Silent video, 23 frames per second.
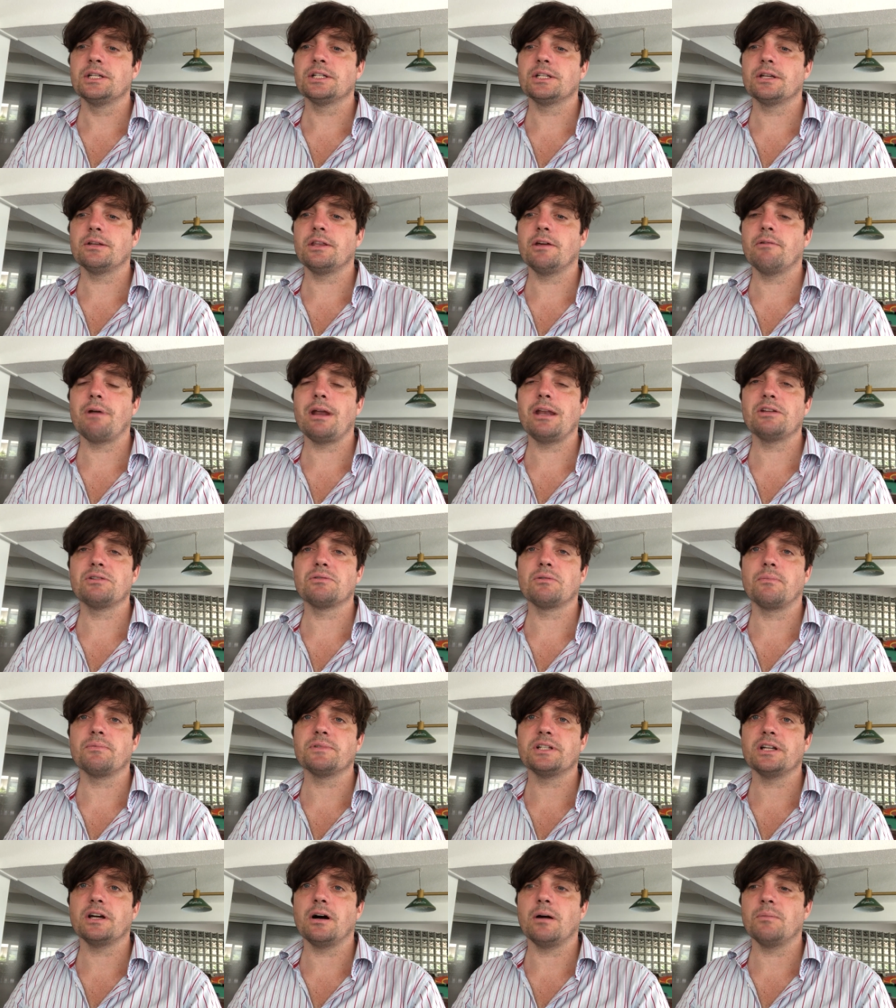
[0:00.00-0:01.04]
So the Iranians are
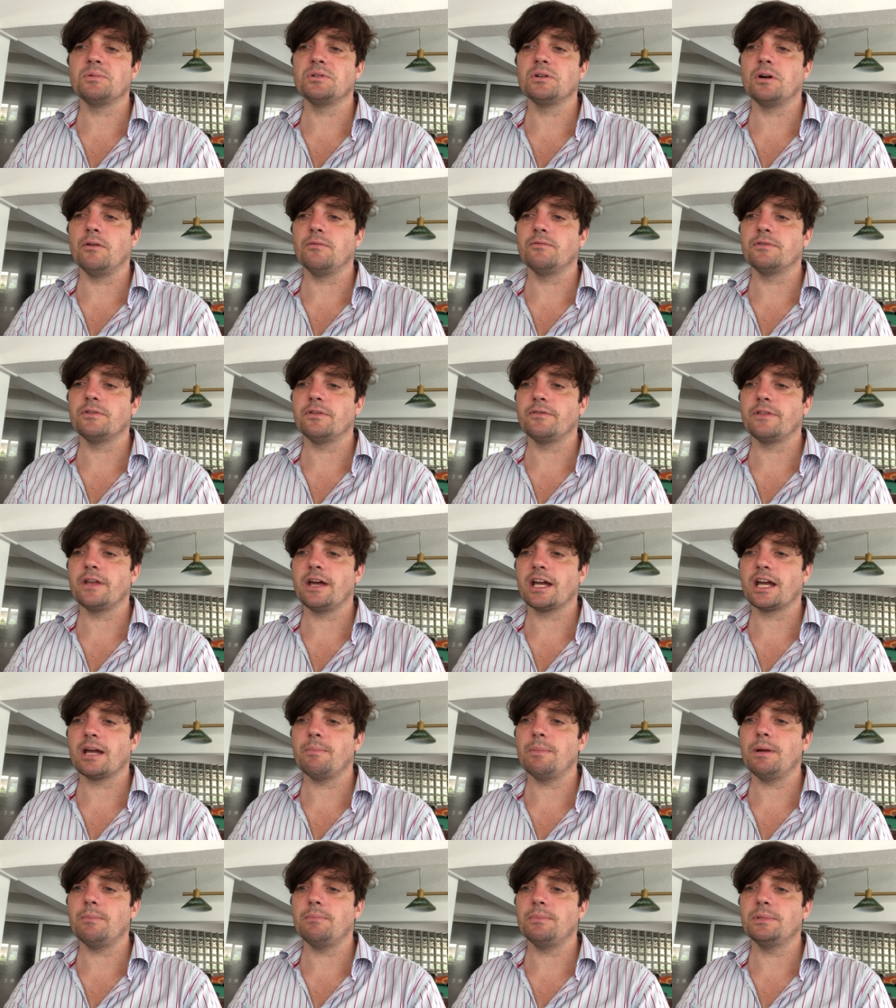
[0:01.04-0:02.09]
obviously absolved of their
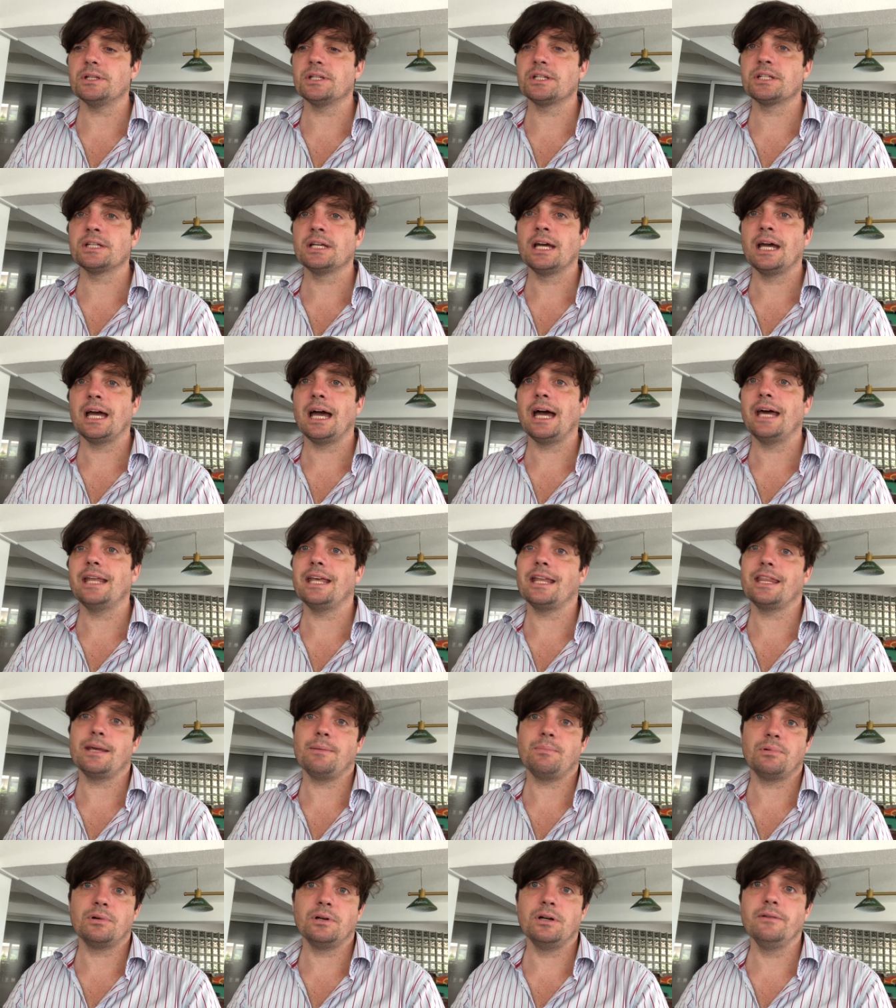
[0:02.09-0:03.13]
commitments, and now
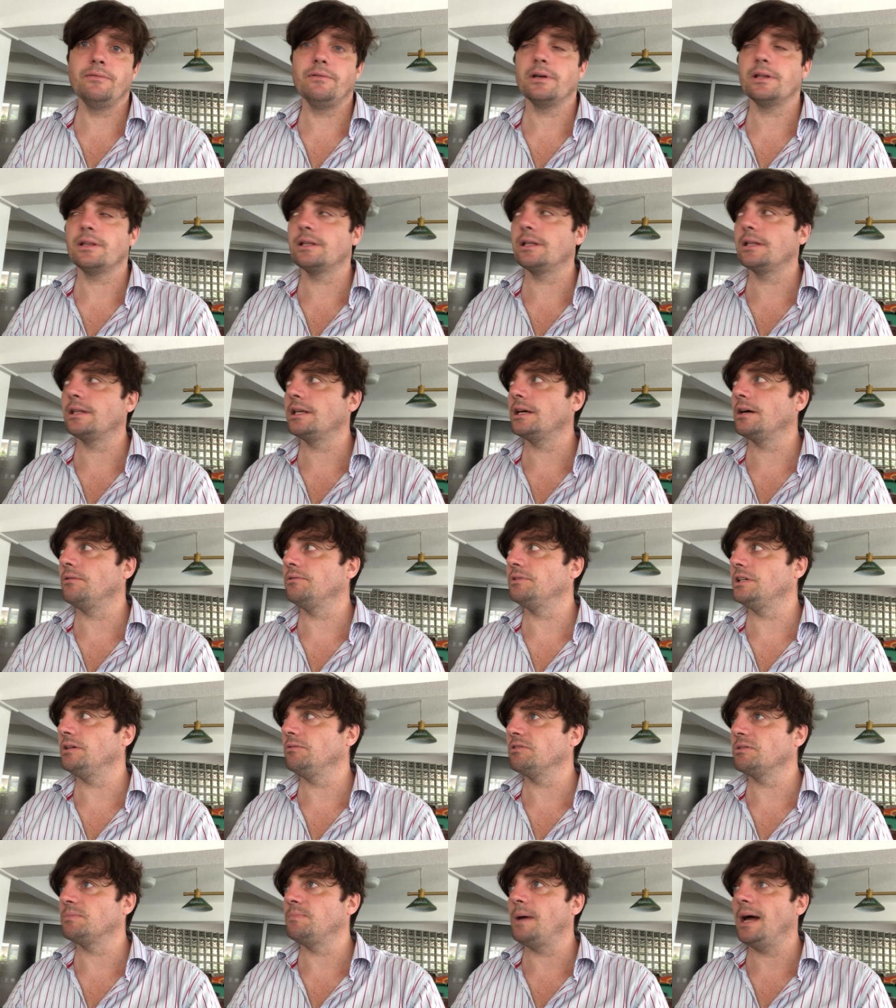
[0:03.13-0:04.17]
they're proving that the old
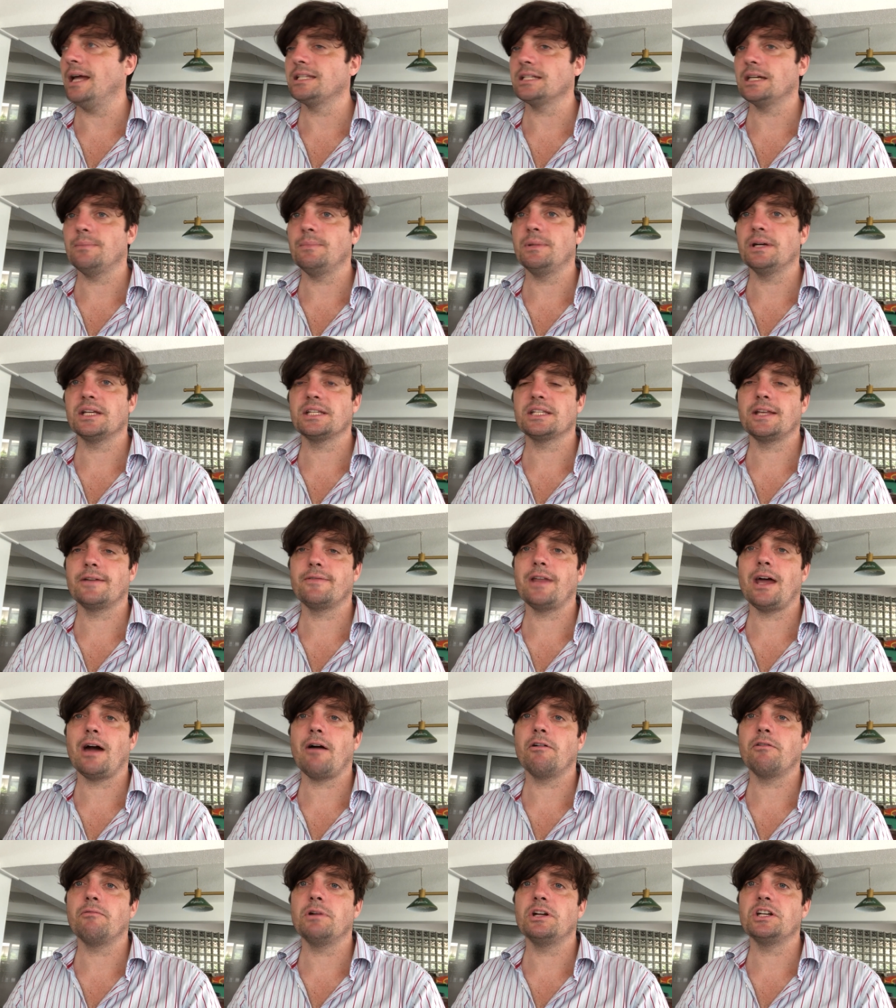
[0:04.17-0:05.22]
deal was better because they've
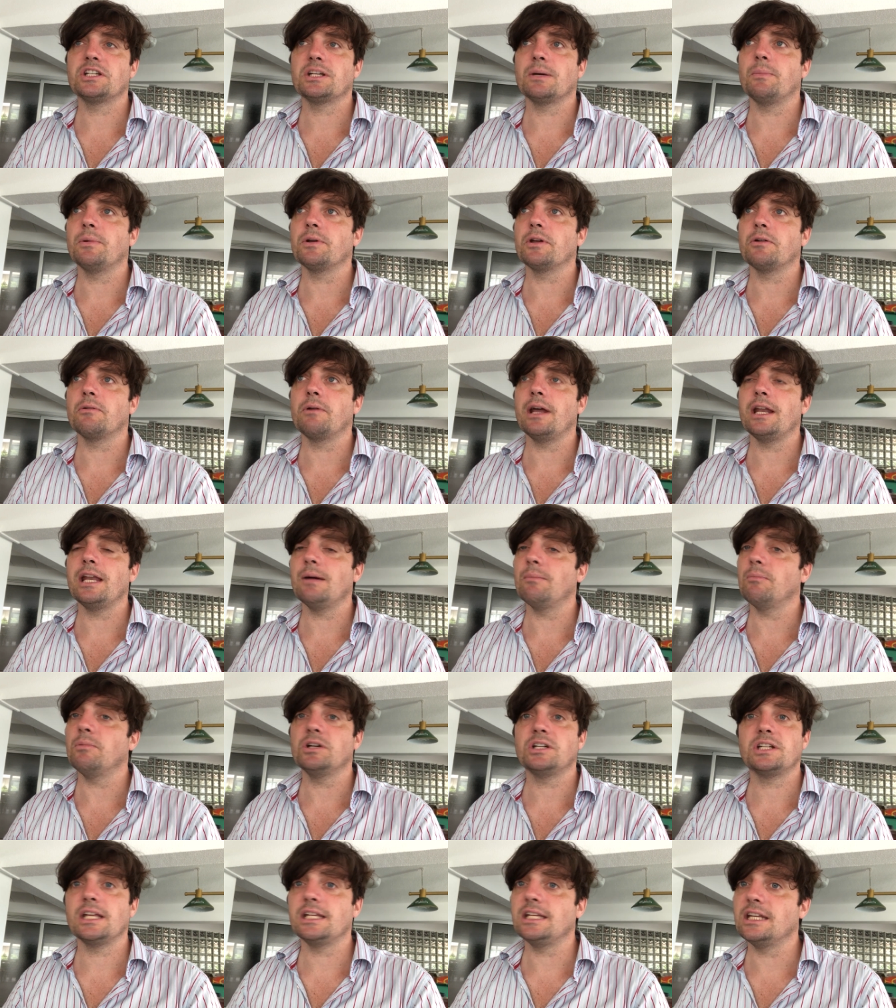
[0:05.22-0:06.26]
now enriched some of uranium,
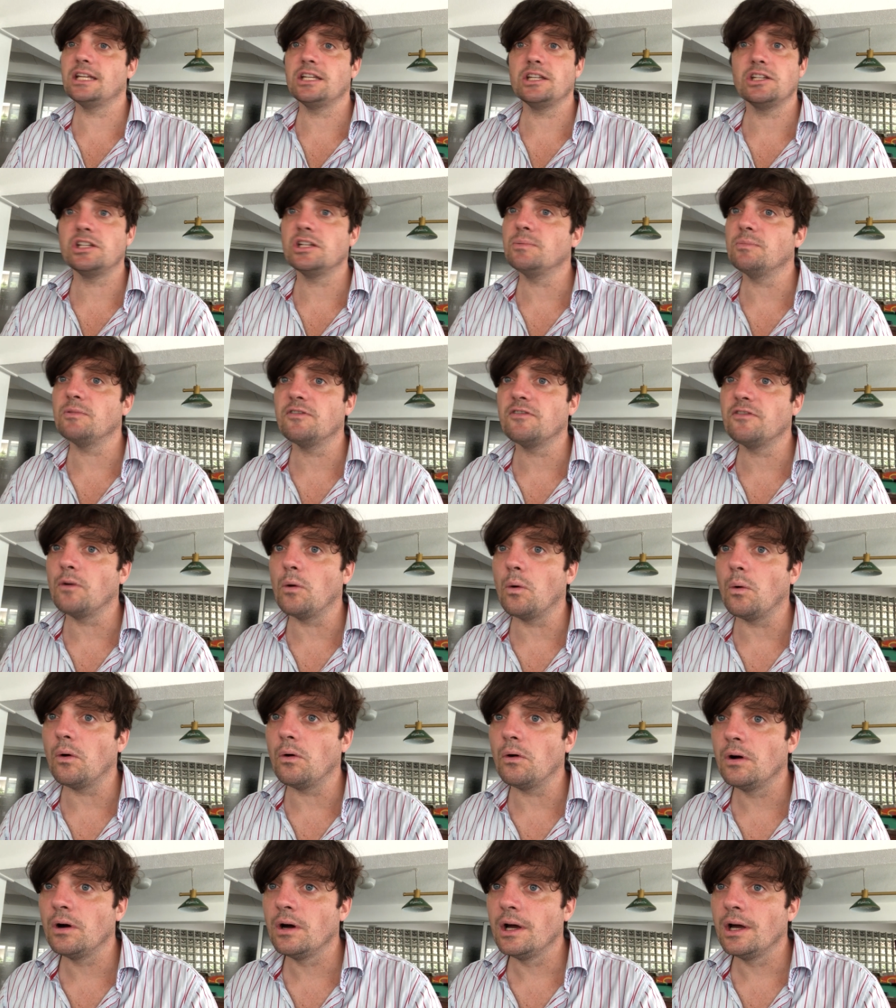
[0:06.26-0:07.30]
which they didn't do
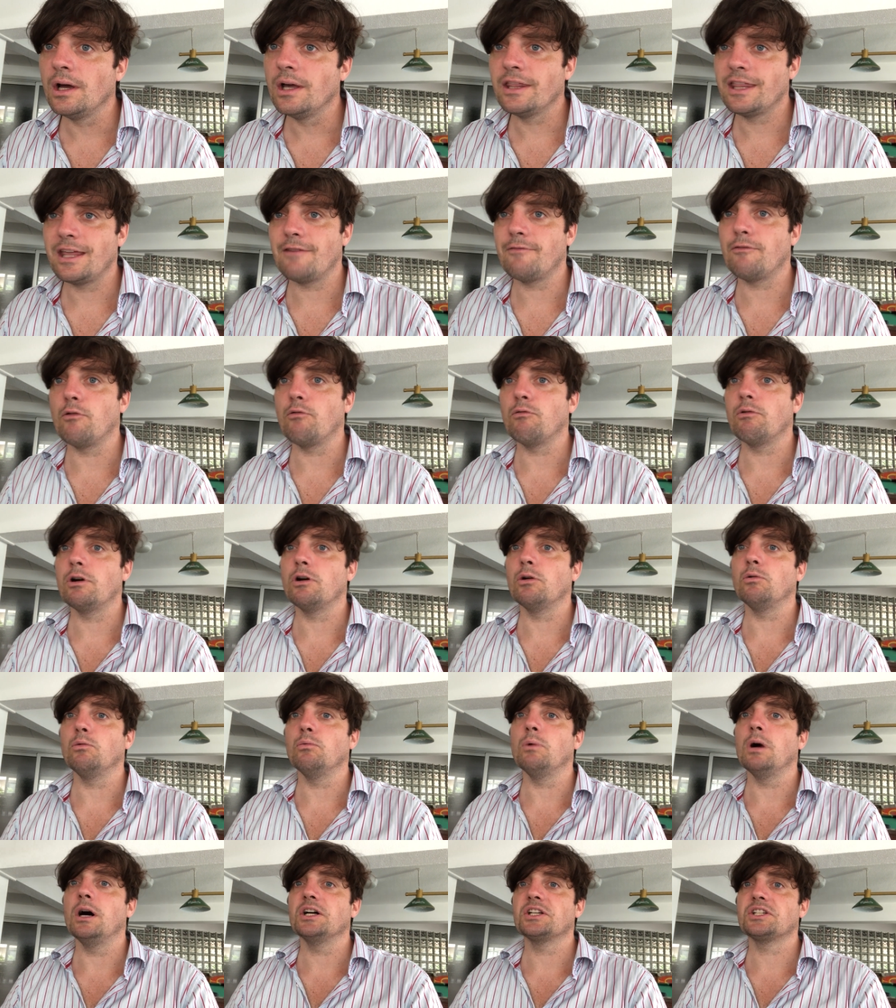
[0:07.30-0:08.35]
before. Therefore, we're all
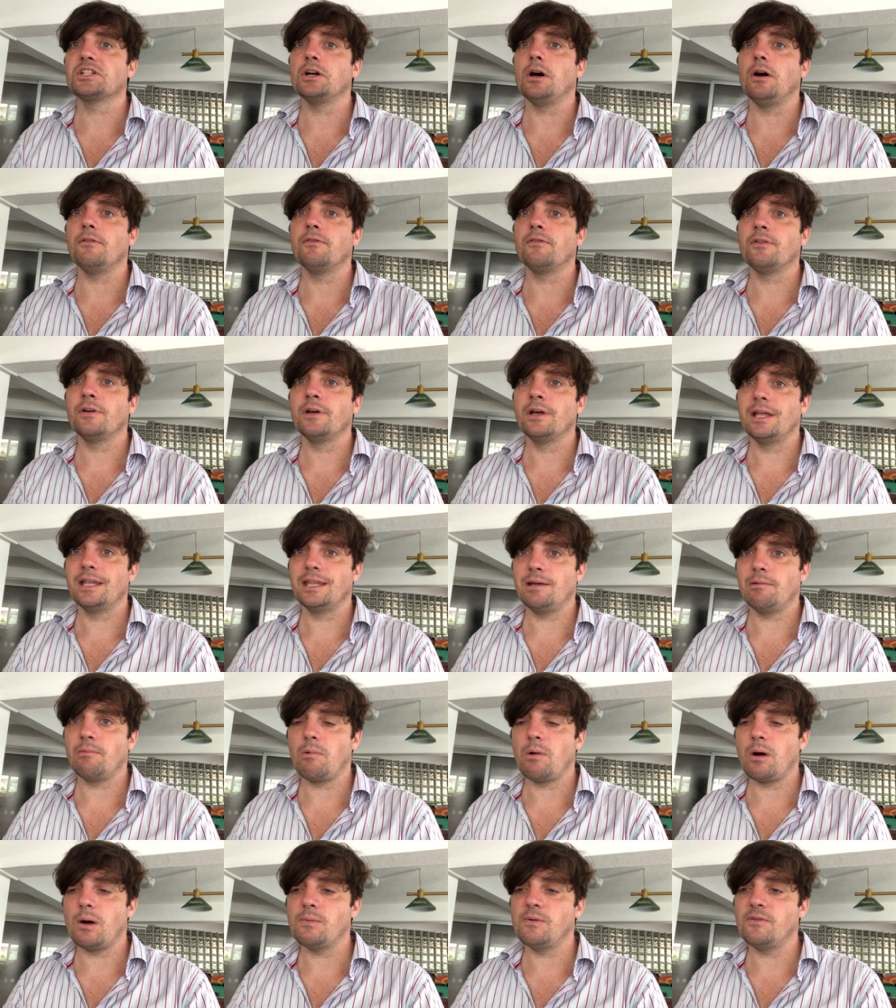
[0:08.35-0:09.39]
worse off
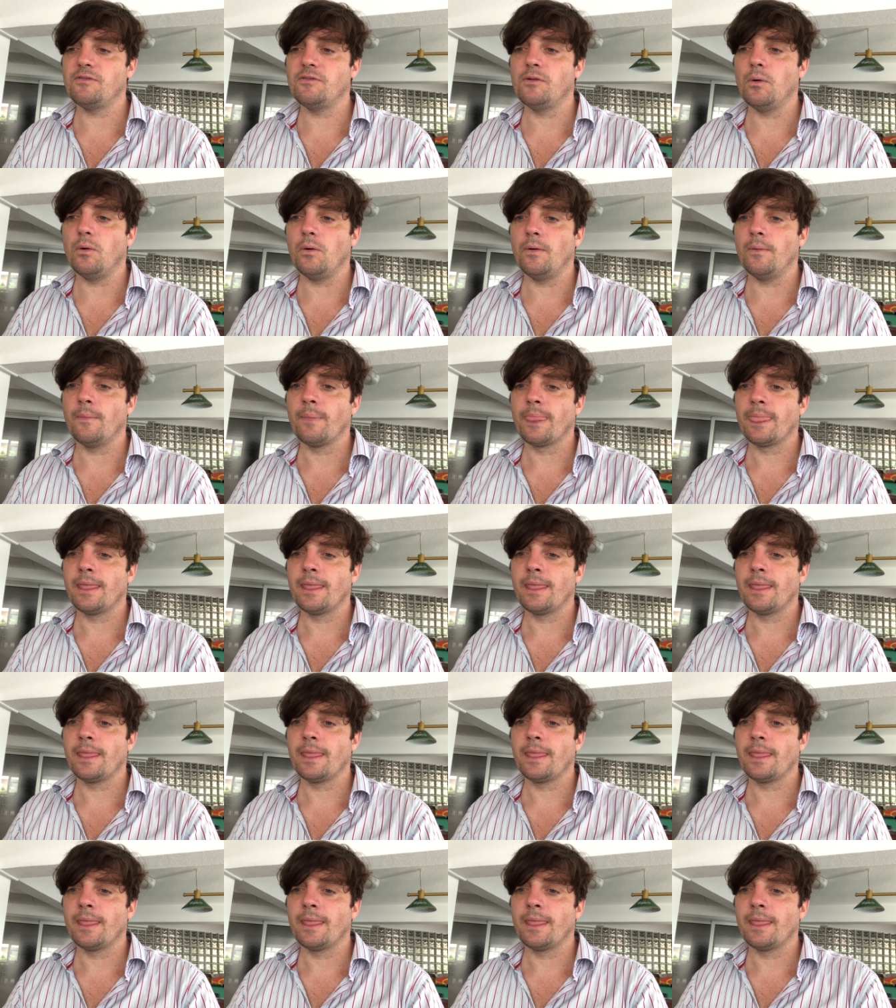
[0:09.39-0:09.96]
than we were before.